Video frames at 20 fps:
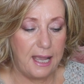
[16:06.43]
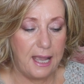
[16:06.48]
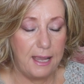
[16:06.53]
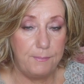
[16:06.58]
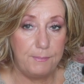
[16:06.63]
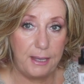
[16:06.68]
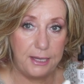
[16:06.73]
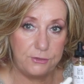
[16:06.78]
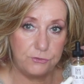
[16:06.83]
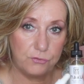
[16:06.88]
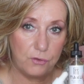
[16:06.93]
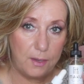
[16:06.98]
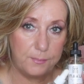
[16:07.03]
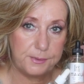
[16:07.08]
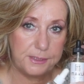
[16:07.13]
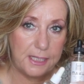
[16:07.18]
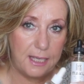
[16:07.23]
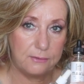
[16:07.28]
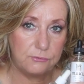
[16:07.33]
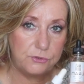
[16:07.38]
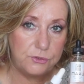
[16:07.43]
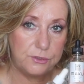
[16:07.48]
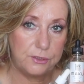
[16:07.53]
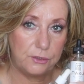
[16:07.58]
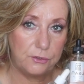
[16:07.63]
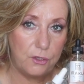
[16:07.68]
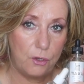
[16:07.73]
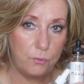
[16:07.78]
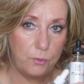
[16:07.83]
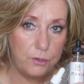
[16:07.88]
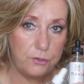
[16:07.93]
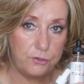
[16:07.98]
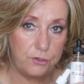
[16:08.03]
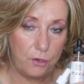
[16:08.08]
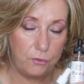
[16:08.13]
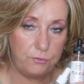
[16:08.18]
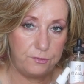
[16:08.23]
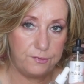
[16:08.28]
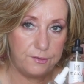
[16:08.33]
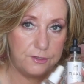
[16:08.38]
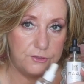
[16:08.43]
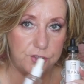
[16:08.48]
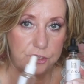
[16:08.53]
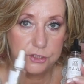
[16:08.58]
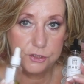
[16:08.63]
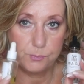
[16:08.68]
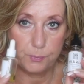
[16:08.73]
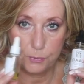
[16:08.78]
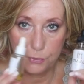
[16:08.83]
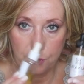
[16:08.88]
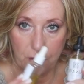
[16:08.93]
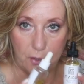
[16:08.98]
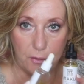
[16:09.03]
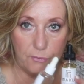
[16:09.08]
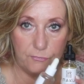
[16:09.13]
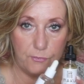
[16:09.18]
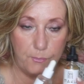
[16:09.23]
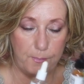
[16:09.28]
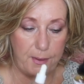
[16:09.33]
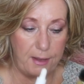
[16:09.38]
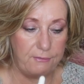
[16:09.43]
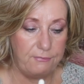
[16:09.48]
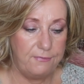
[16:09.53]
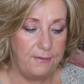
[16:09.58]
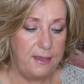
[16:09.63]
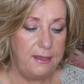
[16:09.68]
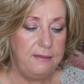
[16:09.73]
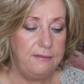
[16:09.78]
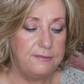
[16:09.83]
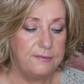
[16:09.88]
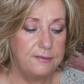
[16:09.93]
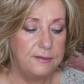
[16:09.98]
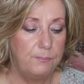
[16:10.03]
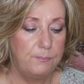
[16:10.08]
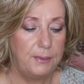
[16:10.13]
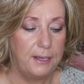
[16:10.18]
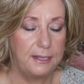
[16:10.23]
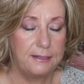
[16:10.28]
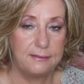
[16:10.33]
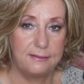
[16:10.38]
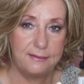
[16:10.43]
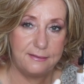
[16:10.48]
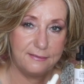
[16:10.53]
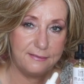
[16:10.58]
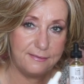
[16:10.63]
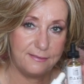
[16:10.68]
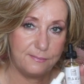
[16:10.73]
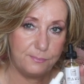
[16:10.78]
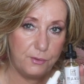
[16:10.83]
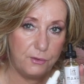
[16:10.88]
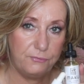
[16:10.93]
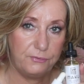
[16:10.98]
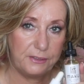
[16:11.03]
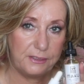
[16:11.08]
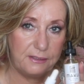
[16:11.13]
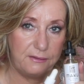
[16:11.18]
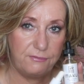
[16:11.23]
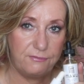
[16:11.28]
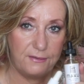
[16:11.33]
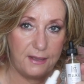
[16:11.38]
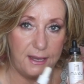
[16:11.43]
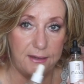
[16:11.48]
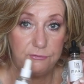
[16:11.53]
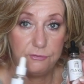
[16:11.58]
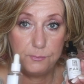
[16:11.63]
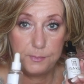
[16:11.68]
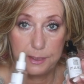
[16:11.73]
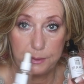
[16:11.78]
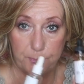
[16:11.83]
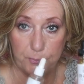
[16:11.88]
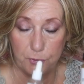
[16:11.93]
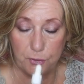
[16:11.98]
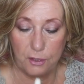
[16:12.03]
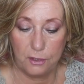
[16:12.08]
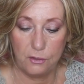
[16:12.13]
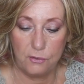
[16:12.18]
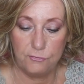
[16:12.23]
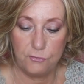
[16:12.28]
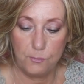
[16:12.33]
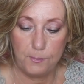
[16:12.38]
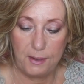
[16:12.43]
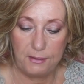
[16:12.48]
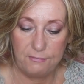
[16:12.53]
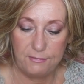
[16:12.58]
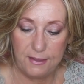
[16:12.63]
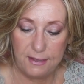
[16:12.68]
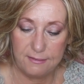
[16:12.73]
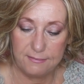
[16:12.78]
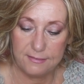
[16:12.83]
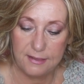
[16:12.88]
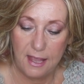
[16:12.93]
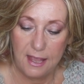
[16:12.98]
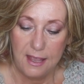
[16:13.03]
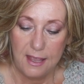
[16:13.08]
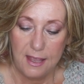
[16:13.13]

I might drop down to the lower dosage to put all over my face, but this is perfectly fine for me to put all over my face.